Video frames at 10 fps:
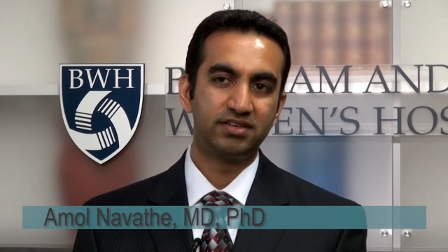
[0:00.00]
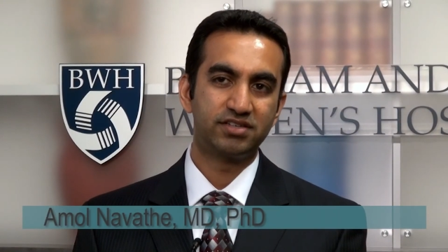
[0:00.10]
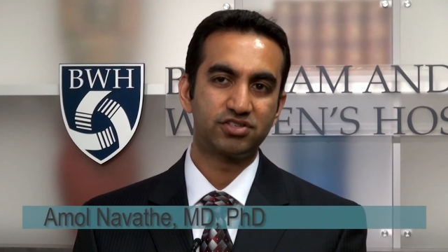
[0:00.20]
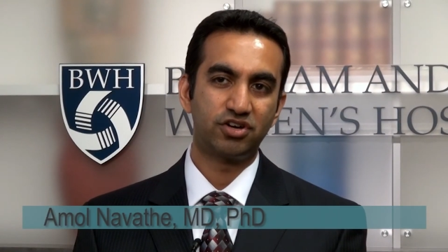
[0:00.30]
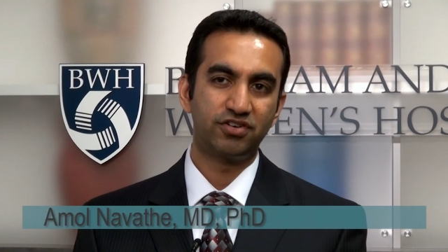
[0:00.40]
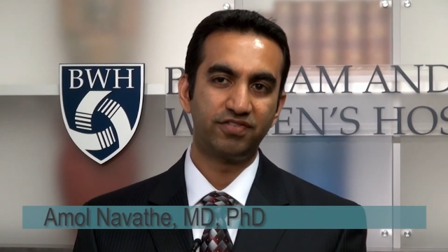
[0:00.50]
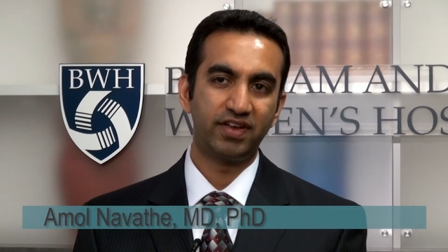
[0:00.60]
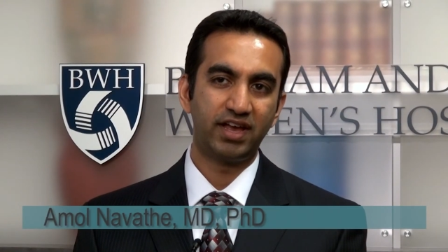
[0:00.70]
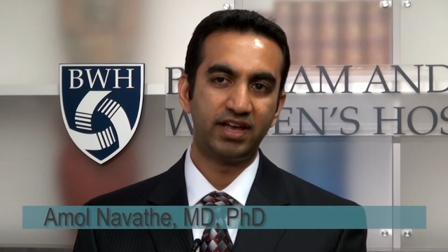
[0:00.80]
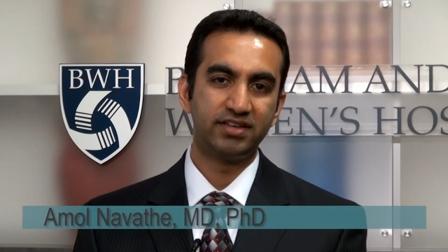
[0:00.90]
to serve
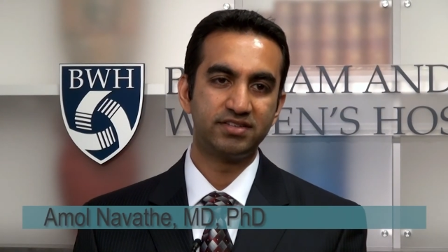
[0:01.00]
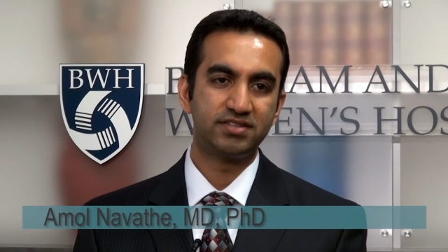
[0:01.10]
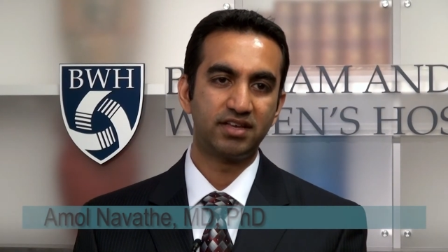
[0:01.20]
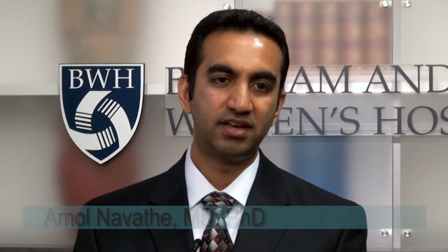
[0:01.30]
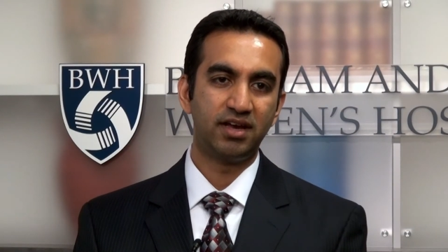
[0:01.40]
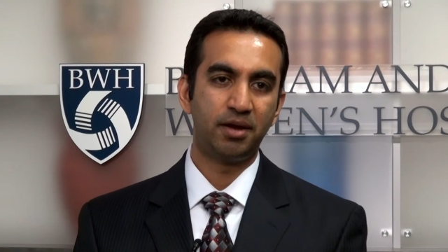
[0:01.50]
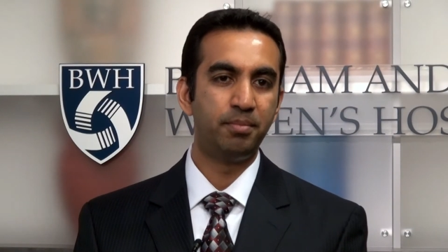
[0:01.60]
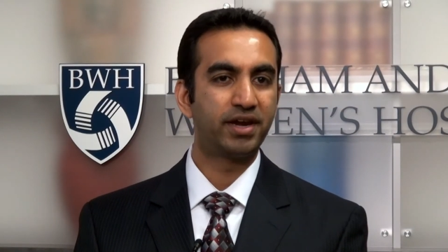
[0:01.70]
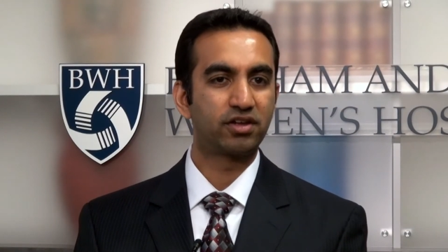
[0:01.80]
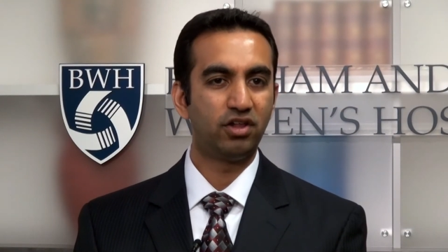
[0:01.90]
as a
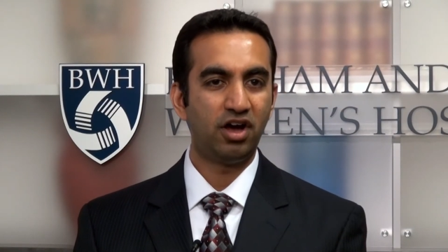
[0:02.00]
medical